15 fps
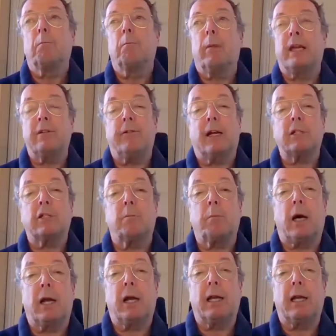
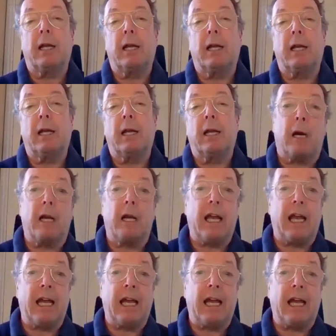manufactured made by
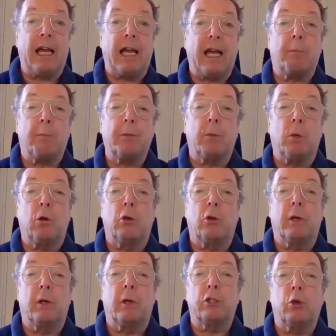hand by people who
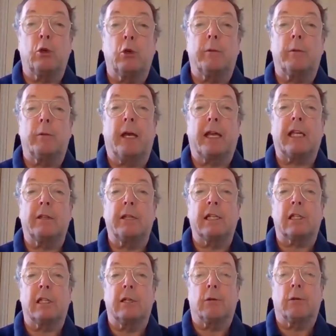enjoyed making these
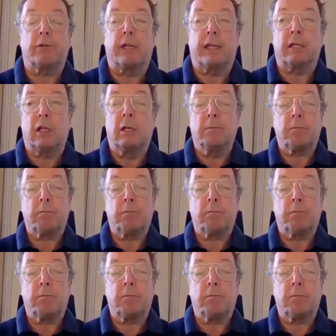little things,